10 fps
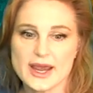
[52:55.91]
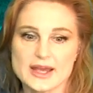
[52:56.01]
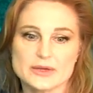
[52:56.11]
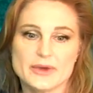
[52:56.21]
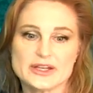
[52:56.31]

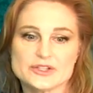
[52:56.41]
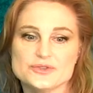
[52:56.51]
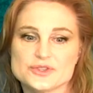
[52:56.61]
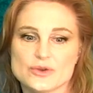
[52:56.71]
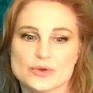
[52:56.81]
And then we had
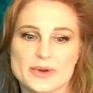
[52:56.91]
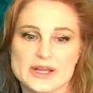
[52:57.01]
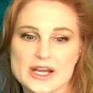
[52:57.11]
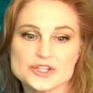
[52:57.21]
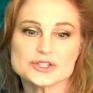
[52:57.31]
2 solar
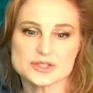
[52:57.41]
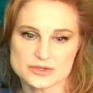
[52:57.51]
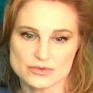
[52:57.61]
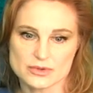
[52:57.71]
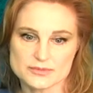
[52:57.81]
radiation
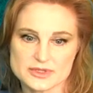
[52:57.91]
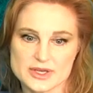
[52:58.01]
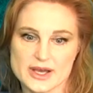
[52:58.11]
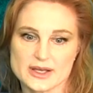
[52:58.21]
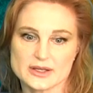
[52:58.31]
storms
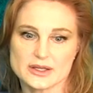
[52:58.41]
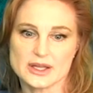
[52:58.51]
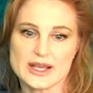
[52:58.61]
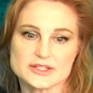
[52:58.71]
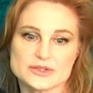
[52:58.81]
at
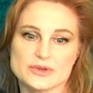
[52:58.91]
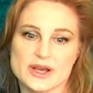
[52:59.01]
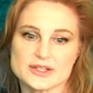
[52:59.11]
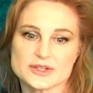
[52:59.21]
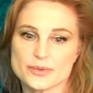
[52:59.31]
the S2 to
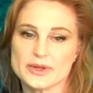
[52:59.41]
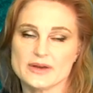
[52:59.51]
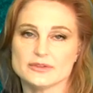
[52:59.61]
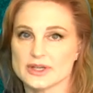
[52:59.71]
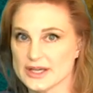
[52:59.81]
S3
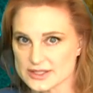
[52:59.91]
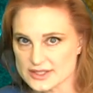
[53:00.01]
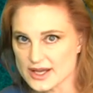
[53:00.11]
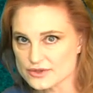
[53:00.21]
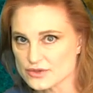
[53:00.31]
level. Again, the
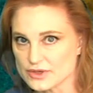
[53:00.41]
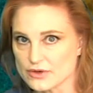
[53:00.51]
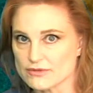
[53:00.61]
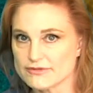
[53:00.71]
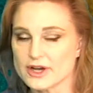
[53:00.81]
scales only
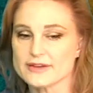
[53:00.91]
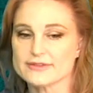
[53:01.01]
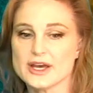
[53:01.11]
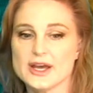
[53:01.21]
go to 5.